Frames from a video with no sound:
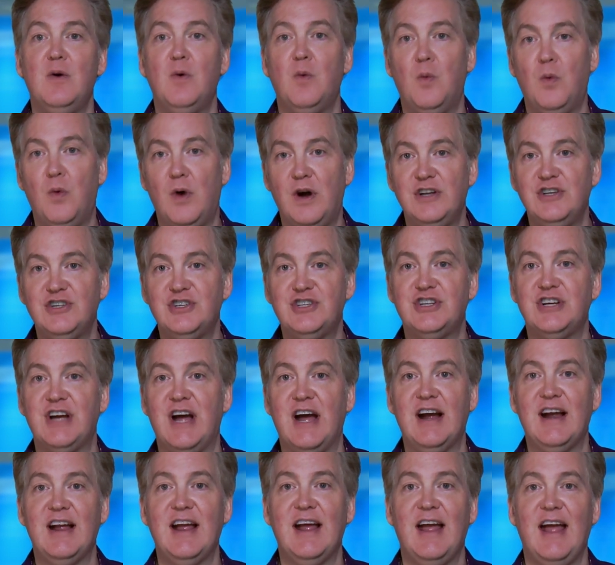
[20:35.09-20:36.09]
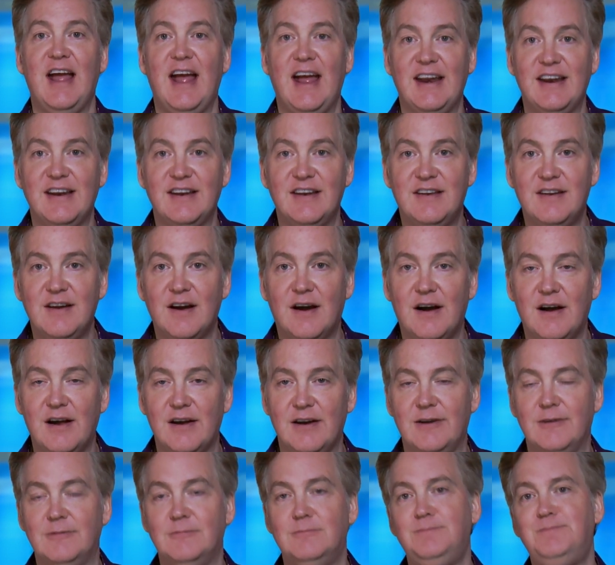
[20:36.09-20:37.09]
One check and
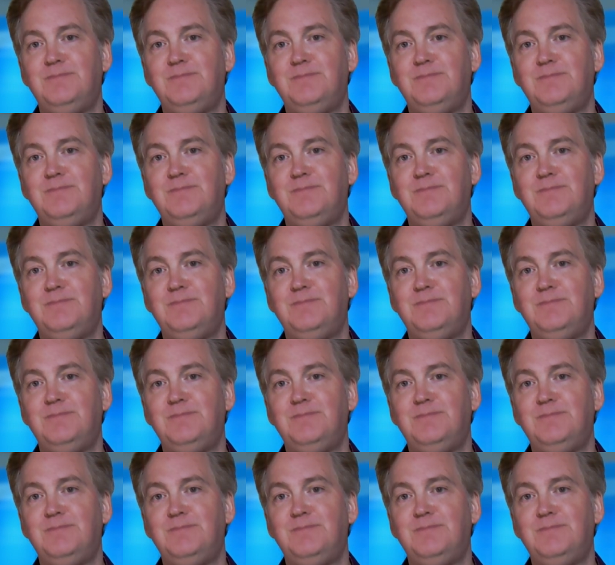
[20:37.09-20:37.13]
done.